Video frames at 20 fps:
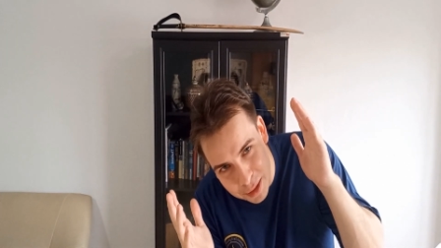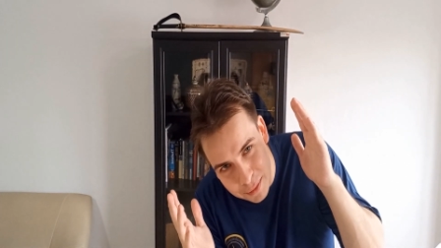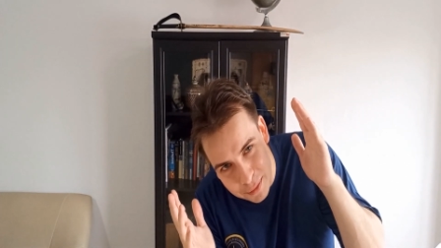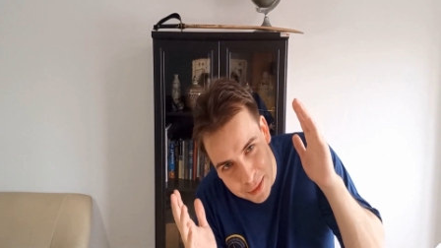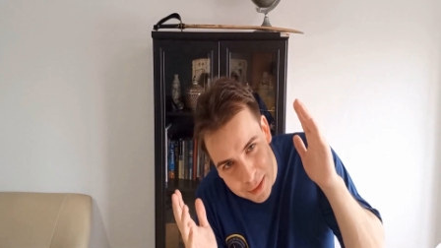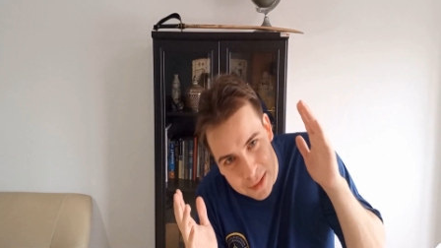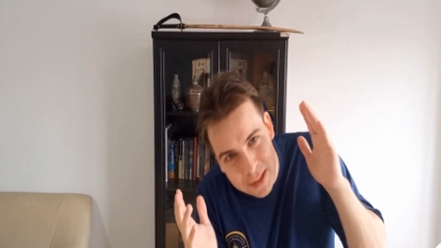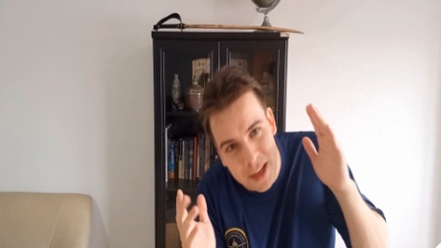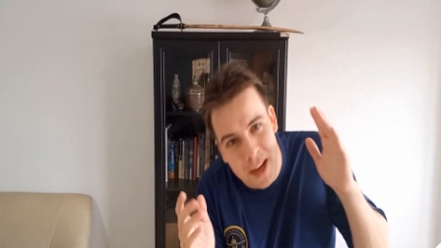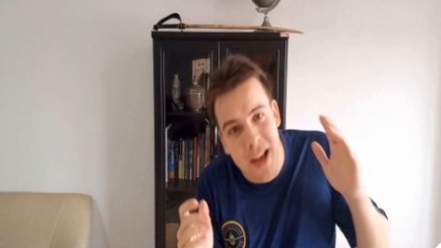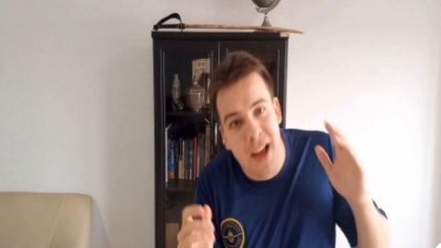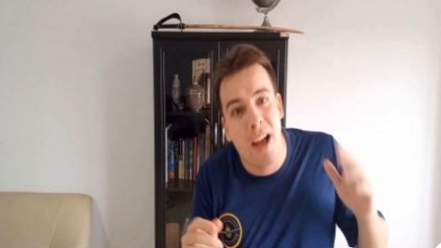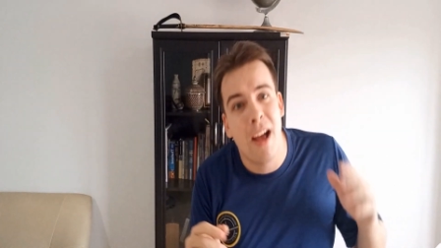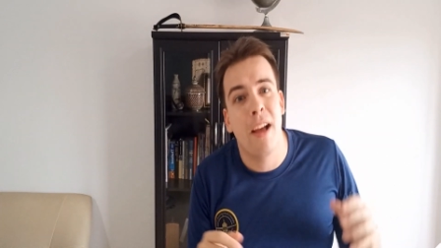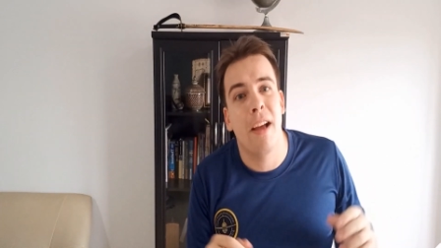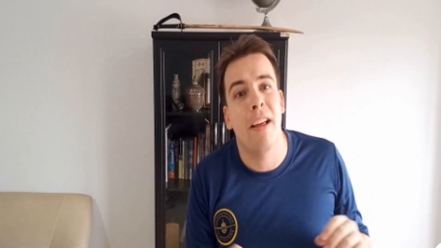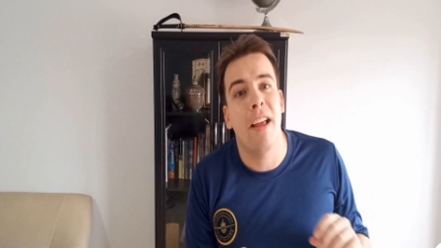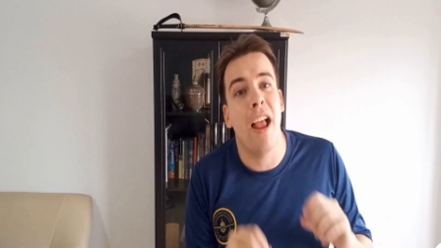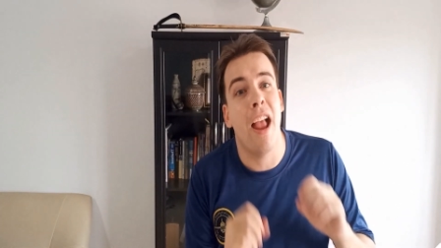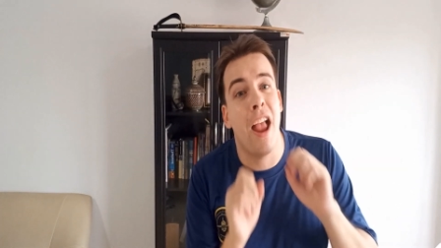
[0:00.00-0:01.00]
of it,
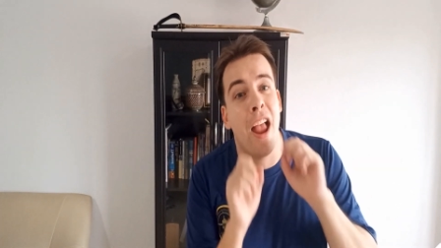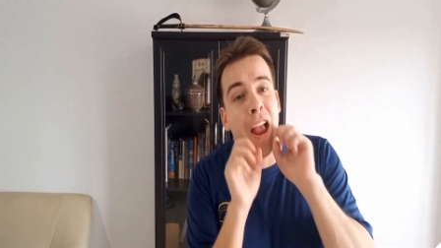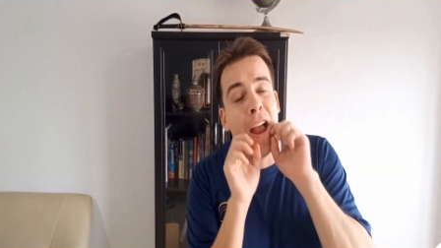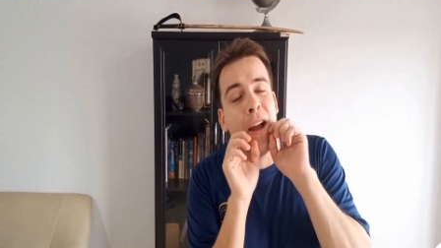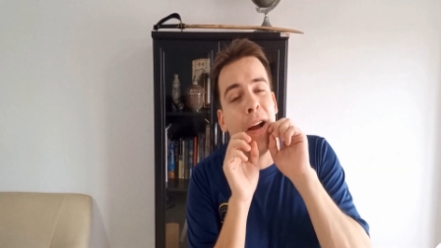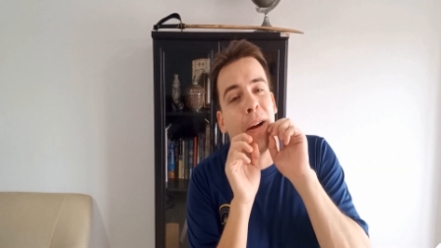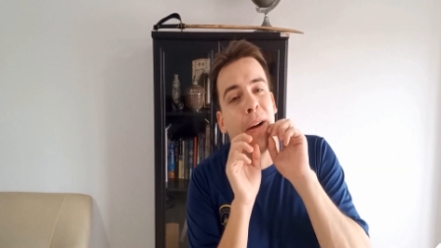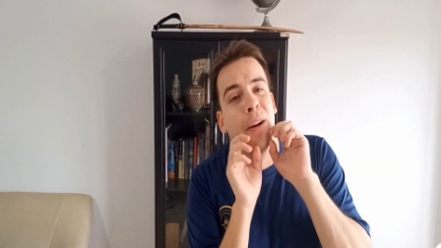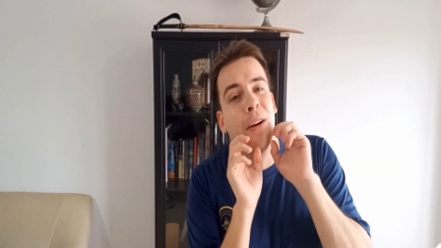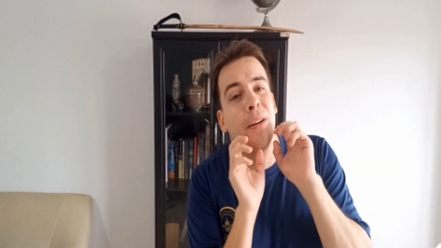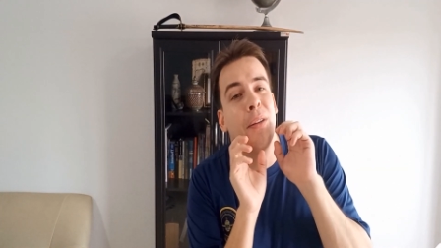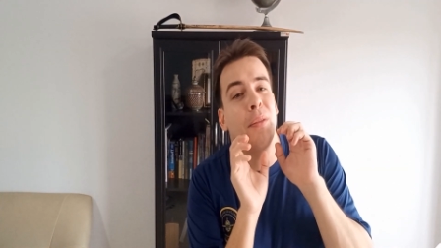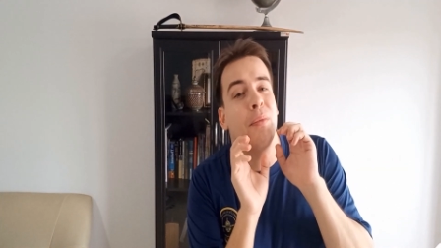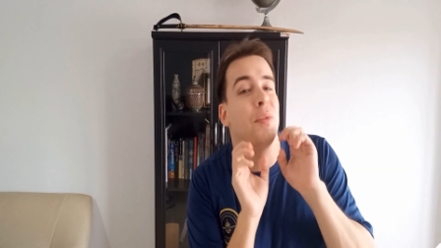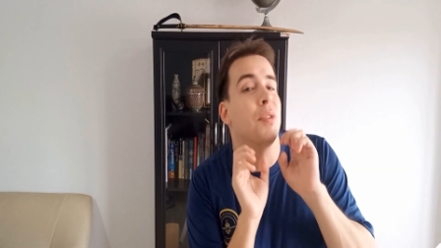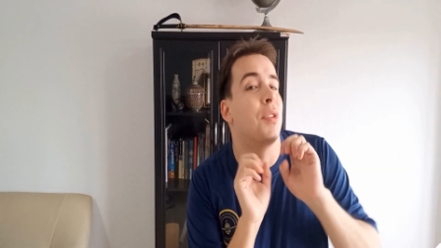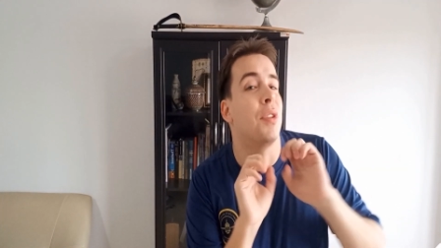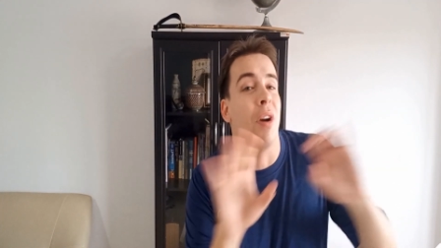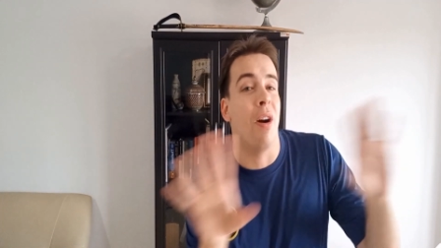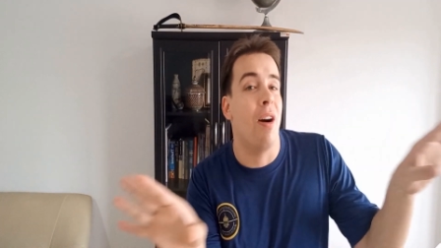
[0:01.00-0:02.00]
air
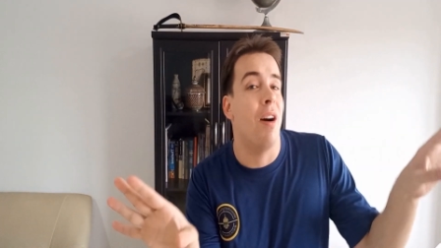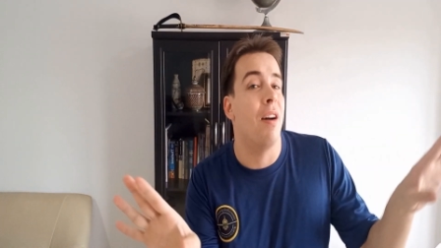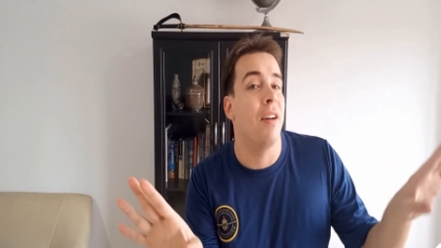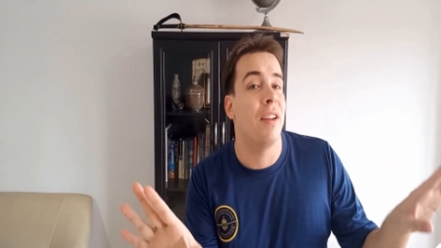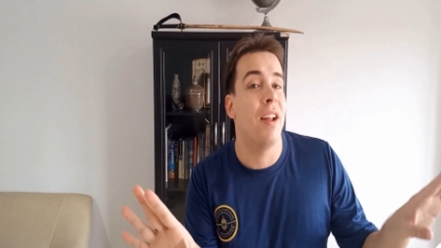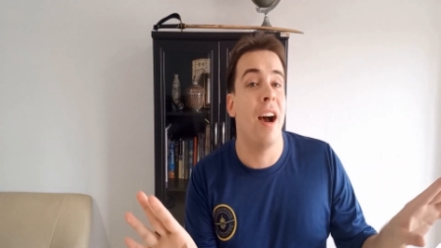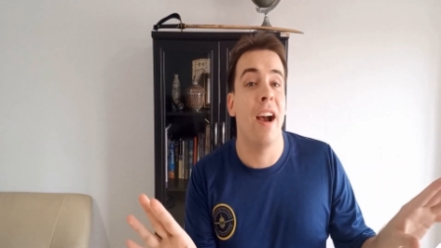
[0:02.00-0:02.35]
was gone.